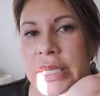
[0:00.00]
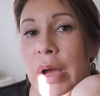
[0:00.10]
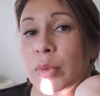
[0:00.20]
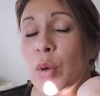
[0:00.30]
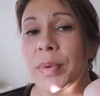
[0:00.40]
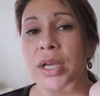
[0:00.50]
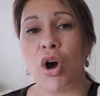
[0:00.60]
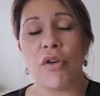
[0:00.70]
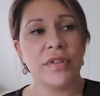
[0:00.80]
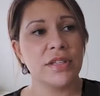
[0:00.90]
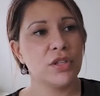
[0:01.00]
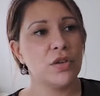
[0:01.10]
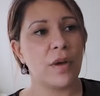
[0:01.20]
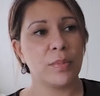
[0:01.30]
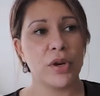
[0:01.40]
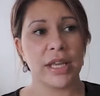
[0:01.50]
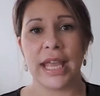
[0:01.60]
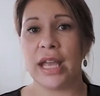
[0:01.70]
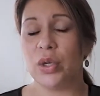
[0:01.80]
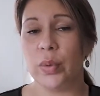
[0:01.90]
Now I'm not big on the sort of, I'm not a
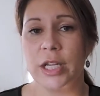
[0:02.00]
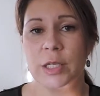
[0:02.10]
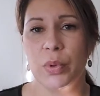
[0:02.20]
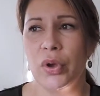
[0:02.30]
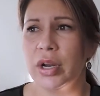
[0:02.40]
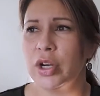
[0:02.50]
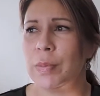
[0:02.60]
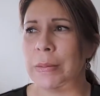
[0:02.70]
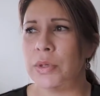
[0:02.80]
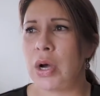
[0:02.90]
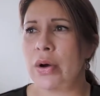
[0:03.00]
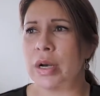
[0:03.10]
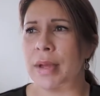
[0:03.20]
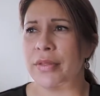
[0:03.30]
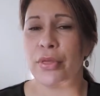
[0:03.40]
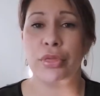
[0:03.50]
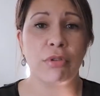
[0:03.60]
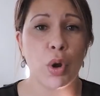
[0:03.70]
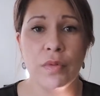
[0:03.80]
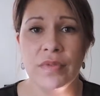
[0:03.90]
candle expert. I know people go on about the
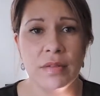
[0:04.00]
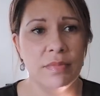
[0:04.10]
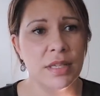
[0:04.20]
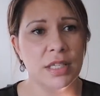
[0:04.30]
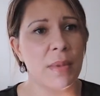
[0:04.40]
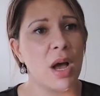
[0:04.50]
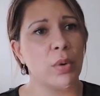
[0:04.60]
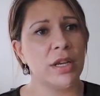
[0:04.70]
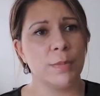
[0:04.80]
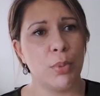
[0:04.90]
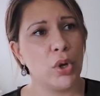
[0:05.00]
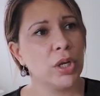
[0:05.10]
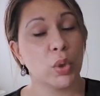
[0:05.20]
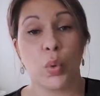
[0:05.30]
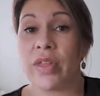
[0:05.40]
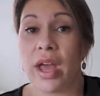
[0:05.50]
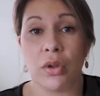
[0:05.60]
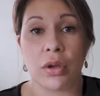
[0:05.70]
throw of the smell when it's burning and all that.